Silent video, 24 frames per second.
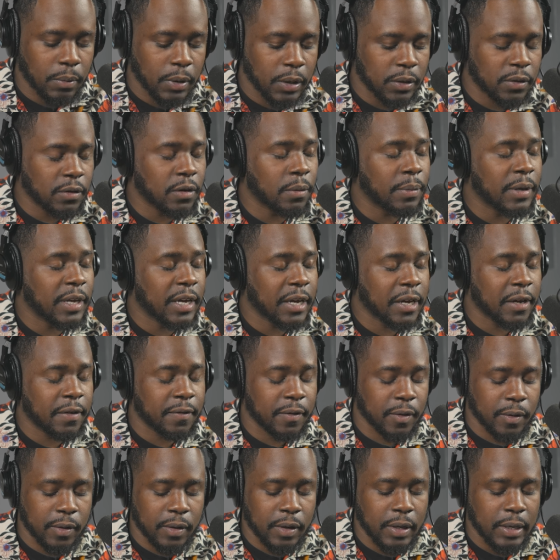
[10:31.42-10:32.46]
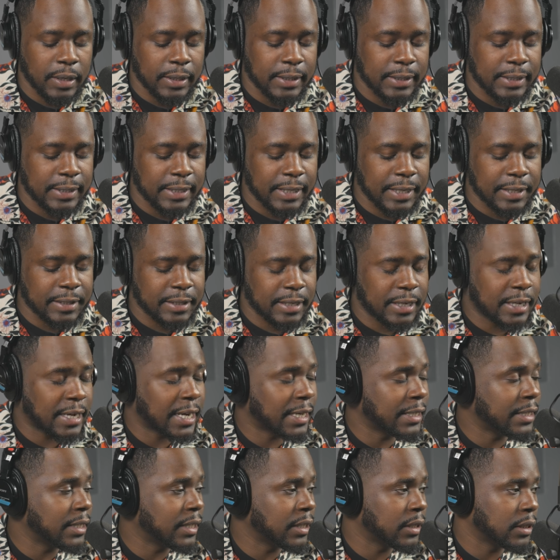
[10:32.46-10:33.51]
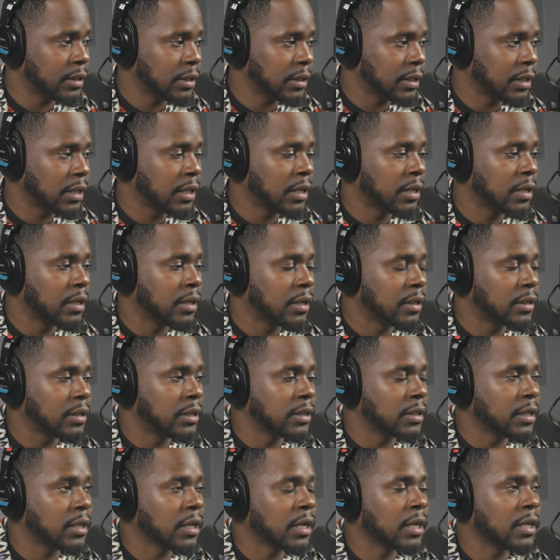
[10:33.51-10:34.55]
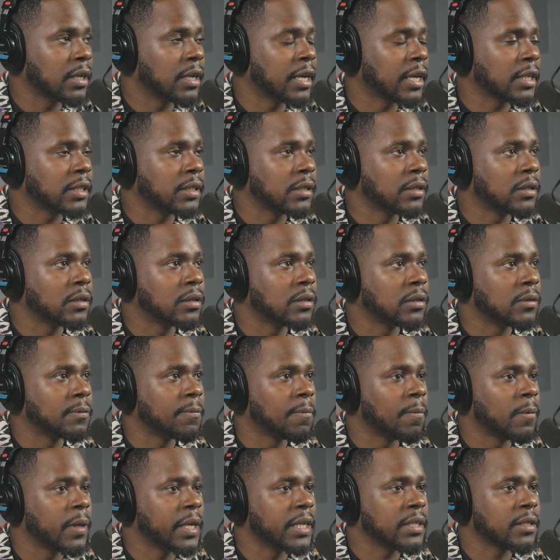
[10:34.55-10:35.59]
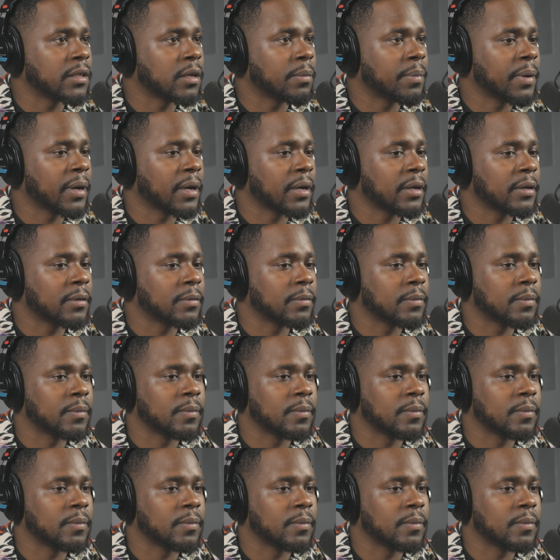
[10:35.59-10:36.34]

Is it a behavior? Is it an idea? Is it a connection? Is it a pain?